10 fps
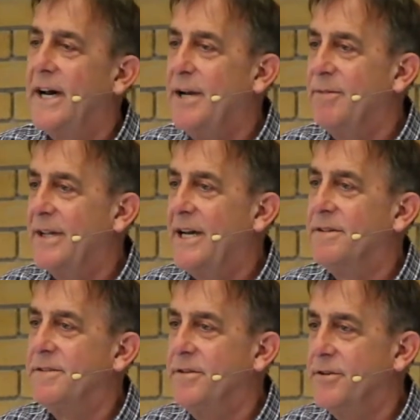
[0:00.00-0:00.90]
Time
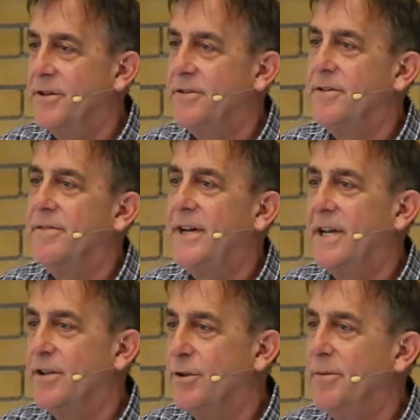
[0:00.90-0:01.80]
allows the nutritional
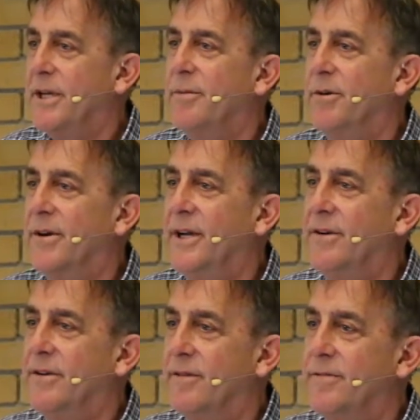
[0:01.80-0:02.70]
value to become
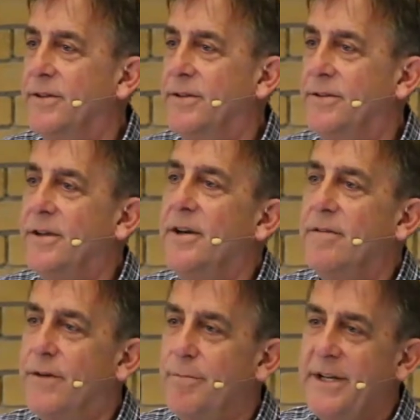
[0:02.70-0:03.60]
greater in our foods.
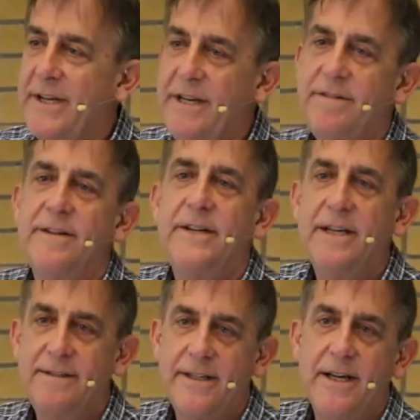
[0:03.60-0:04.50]
Fermentation
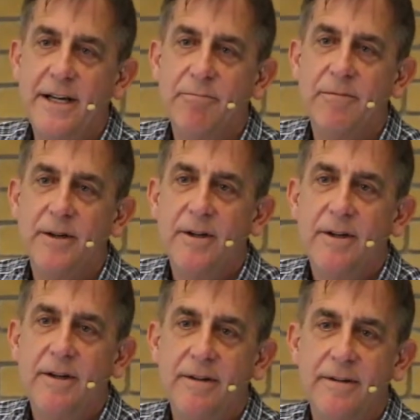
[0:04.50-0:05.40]
takes time,
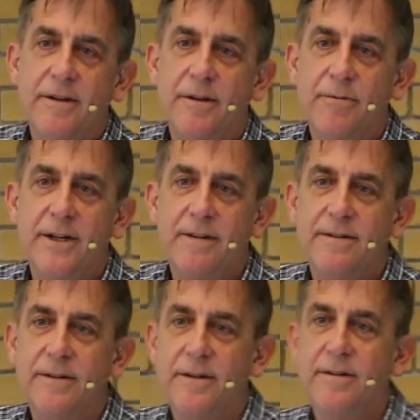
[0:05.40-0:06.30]
is another way to
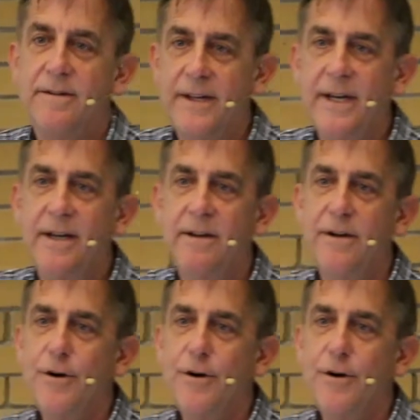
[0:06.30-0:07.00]
say it.